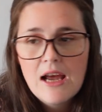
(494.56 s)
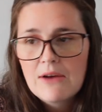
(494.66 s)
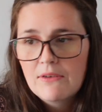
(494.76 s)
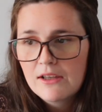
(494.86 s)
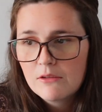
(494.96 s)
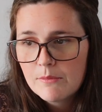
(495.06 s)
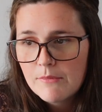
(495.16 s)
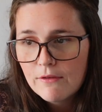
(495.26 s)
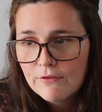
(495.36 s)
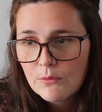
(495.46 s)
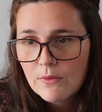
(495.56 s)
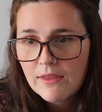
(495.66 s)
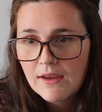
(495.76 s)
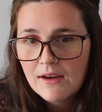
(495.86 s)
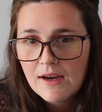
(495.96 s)
have a little bit more fun with
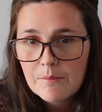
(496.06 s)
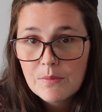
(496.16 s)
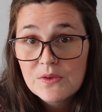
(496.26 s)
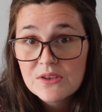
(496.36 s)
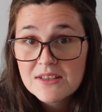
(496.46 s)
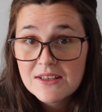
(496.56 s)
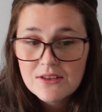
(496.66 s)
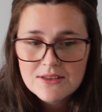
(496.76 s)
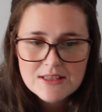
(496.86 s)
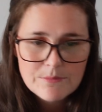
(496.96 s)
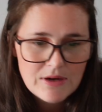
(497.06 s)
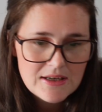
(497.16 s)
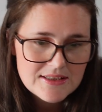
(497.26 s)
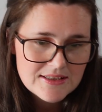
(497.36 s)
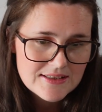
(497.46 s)
it and put your skills into
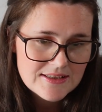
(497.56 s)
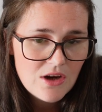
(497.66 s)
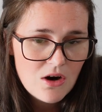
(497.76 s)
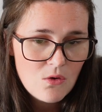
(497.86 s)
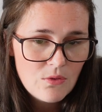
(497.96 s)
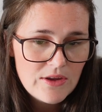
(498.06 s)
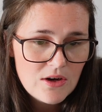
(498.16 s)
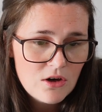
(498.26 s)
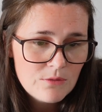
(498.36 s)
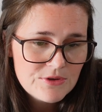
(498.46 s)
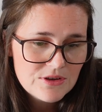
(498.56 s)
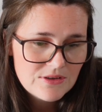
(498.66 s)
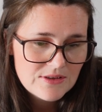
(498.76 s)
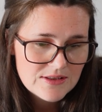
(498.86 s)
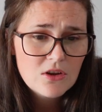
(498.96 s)
practice. So the
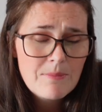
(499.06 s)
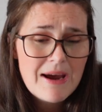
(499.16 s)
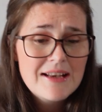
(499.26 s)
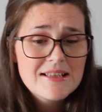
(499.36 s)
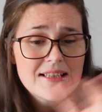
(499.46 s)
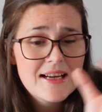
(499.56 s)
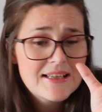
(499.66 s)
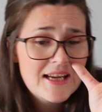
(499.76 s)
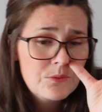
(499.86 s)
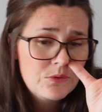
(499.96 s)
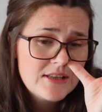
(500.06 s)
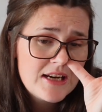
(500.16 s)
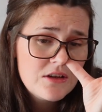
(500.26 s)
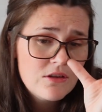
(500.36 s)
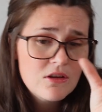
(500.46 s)
options. So the pant design kit will
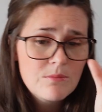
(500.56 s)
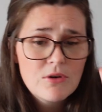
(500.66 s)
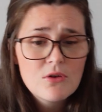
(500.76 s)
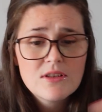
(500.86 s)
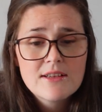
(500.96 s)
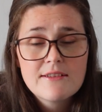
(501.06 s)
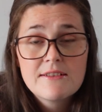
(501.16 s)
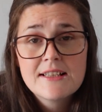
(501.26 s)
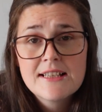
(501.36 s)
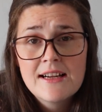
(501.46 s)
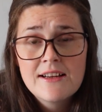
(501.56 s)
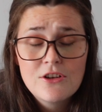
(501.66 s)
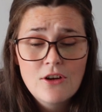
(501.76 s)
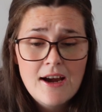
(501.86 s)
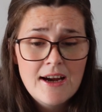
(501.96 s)
take you through the process of designing
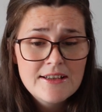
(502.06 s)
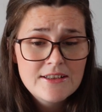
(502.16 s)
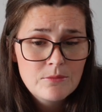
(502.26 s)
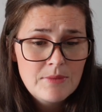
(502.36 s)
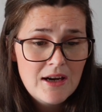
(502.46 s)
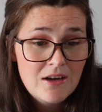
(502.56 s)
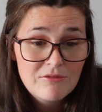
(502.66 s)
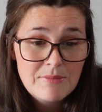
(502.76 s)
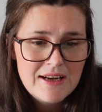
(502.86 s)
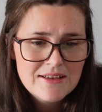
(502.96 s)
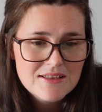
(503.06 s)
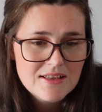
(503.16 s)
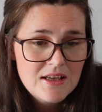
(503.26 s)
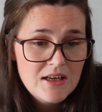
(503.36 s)
your ideal pair of pants.